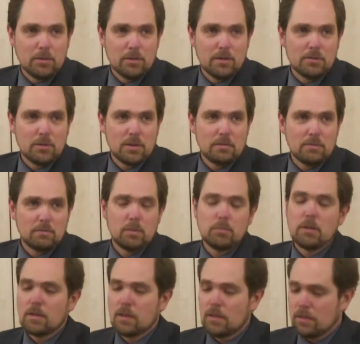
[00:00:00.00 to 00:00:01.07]
When
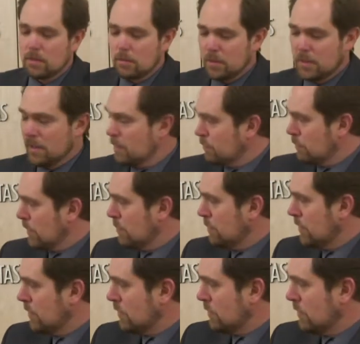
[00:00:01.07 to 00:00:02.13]
Mart Laar became prime
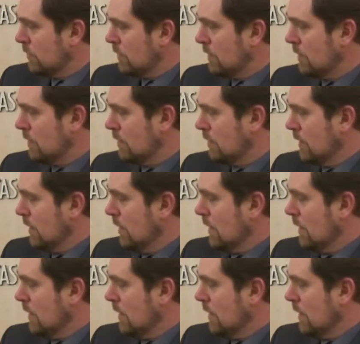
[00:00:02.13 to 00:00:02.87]
minister, he said he's